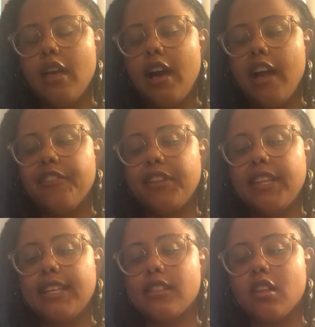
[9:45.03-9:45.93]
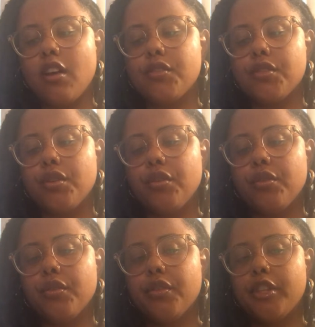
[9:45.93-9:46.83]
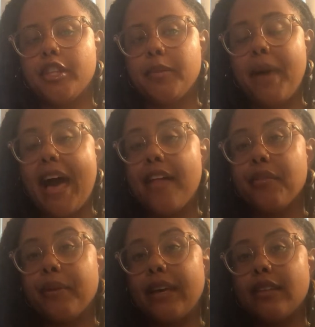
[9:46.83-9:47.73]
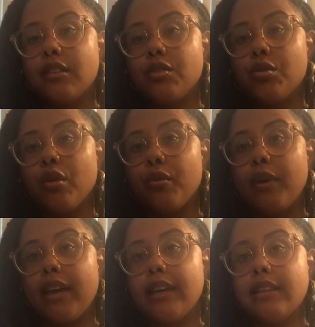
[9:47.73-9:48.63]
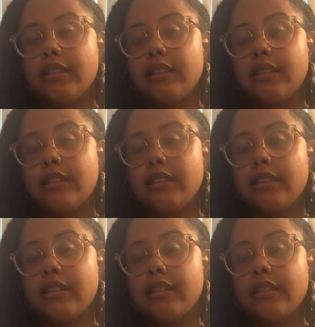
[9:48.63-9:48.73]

I feel like it's also the pathway, the doorway.